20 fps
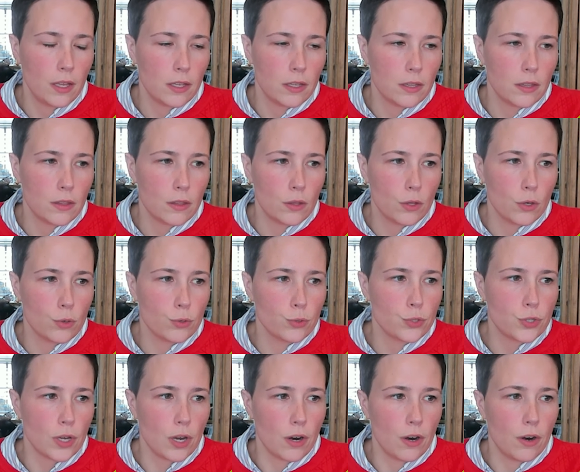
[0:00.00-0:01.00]
Those
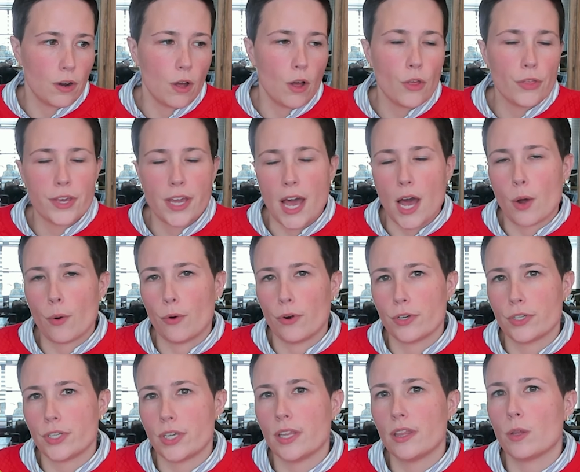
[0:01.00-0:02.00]
are all the hours
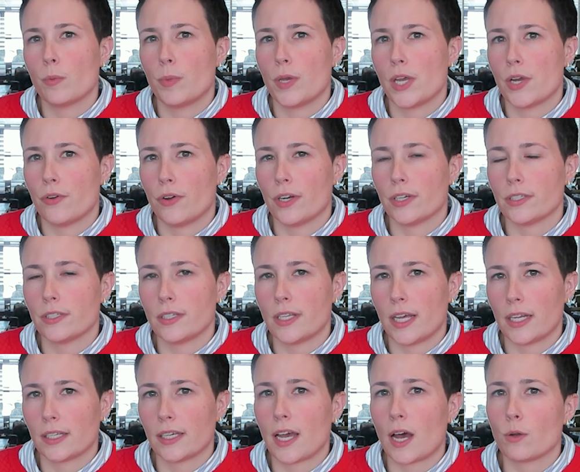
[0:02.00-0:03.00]
in the period
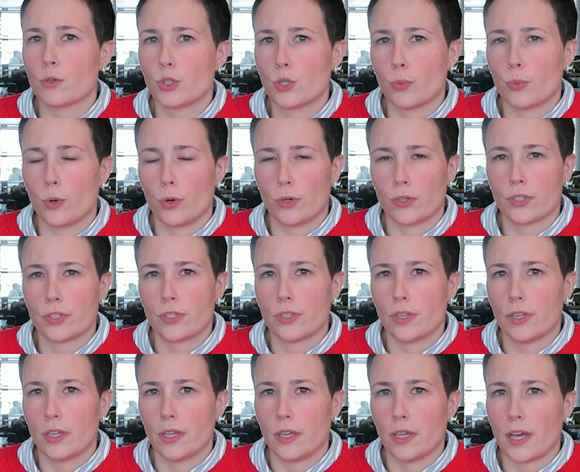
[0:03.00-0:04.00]
that count towards
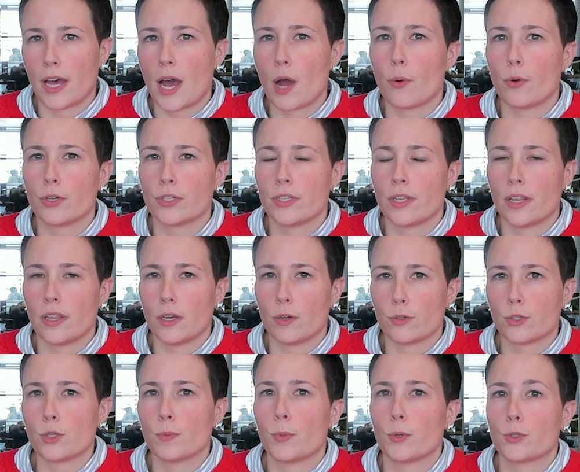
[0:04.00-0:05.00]
the hours that they are
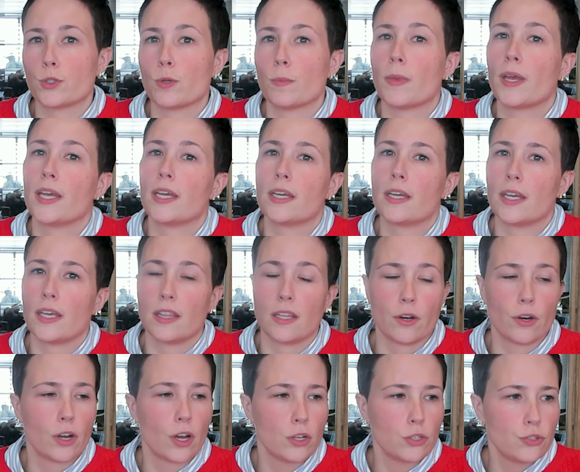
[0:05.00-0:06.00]
supposed to make in their
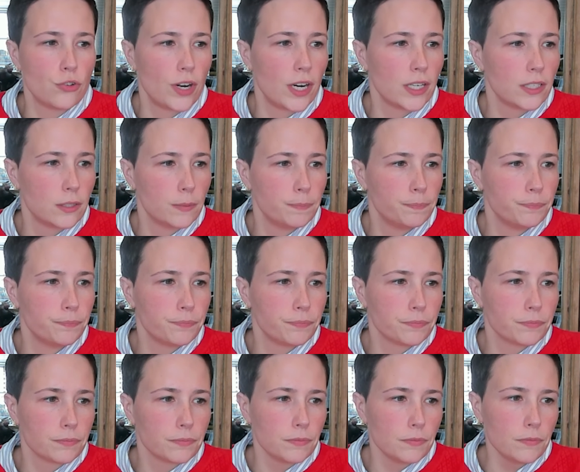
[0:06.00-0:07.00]
contract.
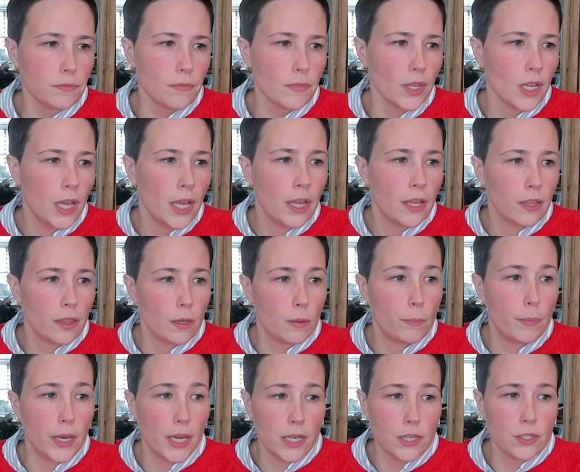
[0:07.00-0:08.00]
The
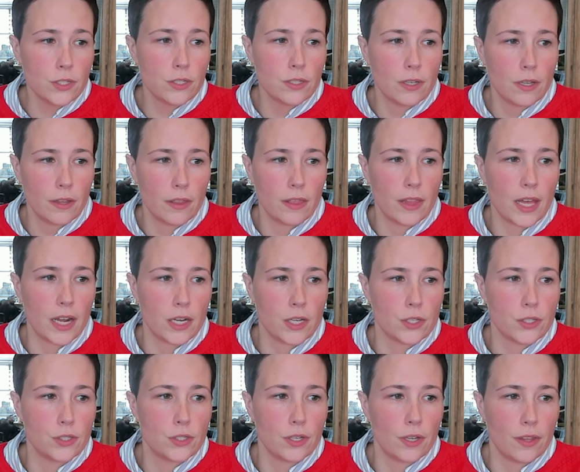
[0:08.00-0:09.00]
base, that
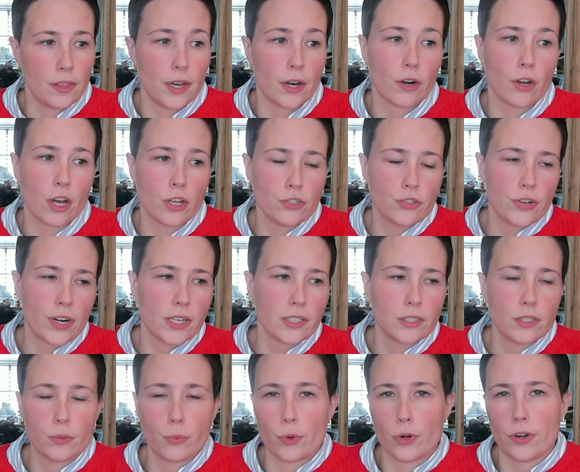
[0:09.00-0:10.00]
is their contract,
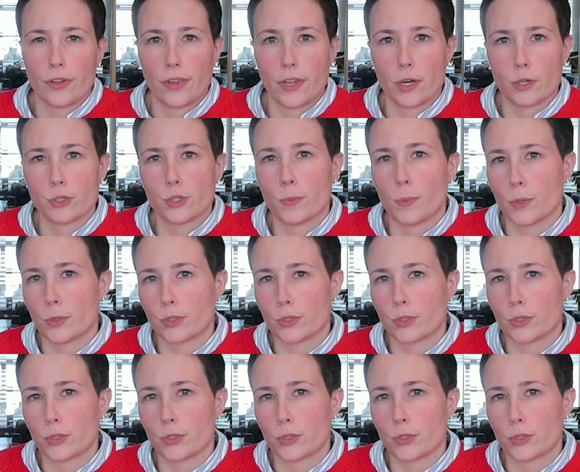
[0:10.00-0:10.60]
where they're supposed to